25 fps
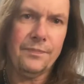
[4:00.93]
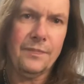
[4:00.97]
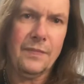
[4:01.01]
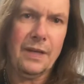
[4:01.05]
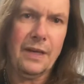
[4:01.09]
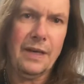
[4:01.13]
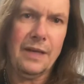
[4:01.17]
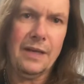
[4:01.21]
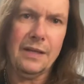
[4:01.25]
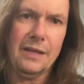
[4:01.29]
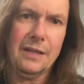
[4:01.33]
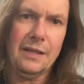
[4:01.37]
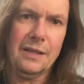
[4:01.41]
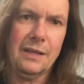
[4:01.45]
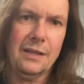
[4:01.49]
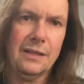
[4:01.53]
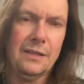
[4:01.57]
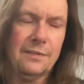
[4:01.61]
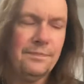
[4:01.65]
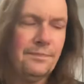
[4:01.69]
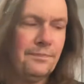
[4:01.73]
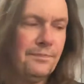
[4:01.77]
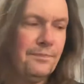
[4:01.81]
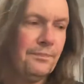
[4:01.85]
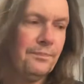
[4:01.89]

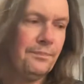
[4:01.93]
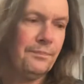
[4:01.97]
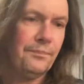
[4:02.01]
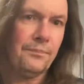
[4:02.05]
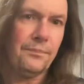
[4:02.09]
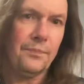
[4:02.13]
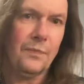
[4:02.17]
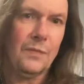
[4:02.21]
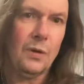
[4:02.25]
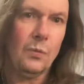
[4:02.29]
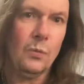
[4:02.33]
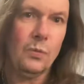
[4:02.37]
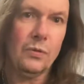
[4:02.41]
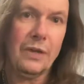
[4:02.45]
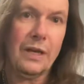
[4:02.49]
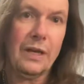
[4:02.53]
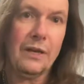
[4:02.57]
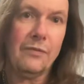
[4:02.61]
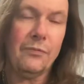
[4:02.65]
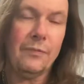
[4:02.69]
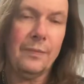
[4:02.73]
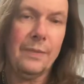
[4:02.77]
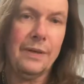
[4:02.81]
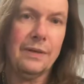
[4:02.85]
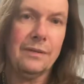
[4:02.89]
and we'll take it
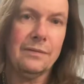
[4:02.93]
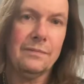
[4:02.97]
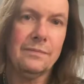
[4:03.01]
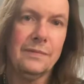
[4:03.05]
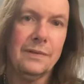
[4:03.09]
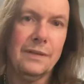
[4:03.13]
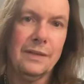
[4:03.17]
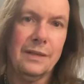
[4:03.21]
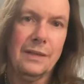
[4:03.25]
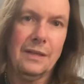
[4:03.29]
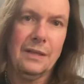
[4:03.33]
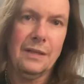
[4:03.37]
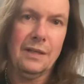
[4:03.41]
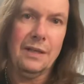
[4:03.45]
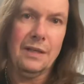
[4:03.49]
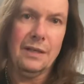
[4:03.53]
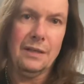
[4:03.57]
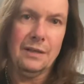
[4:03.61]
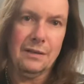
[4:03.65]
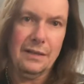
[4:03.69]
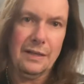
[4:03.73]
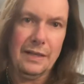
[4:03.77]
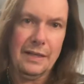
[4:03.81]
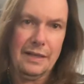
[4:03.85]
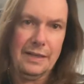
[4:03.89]
from there.
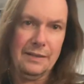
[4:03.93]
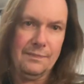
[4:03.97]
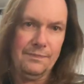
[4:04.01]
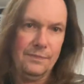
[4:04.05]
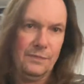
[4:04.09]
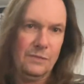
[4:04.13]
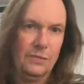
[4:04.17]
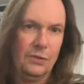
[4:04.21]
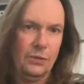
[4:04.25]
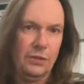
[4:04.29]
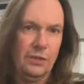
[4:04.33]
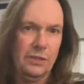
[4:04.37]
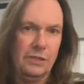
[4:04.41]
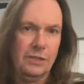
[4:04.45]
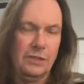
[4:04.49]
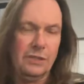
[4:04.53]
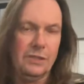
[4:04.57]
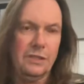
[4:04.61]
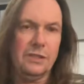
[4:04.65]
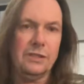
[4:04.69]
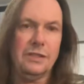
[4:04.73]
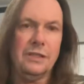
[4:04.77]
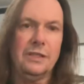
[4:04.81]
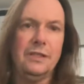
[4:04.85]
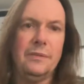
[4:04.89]
Okay? So this is
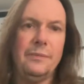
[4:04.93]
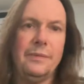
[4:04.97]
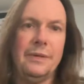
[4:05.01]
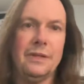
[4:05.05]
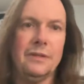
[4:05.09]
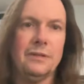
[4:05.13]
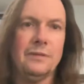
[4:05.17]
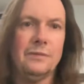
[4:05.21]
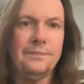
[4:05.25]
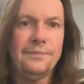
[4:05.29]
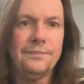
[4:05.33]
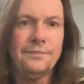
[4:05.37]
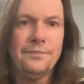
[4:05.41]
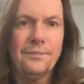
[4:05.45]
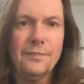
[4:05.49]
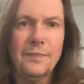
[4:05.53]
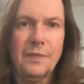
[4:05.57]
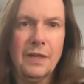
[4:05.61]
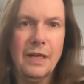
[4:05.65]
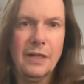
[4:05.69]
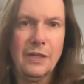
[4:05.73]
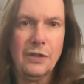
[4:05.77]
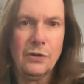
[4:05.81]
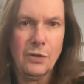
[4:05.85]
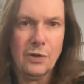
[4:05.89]
just in the middle,
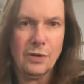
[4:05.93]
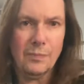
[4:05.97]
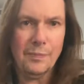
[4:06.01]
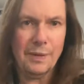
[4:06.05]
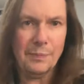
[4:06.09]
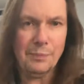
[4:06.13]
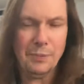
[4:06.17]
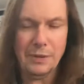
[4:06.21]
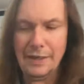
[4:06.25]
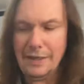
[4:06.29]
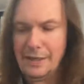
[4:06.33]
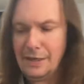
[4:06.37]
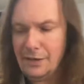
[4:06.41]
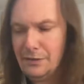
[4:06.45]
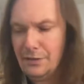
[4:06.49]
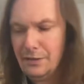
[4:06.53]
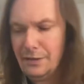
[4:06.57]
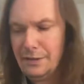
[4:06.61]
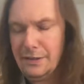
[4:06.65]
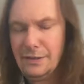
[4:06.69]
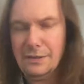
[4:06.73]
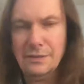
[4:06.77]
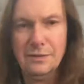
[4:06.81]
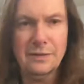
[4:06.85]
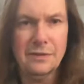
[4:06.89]
and you heard me playing it
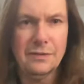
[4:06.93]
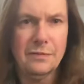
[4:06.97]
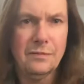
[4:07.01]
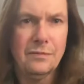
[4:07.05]
earlier.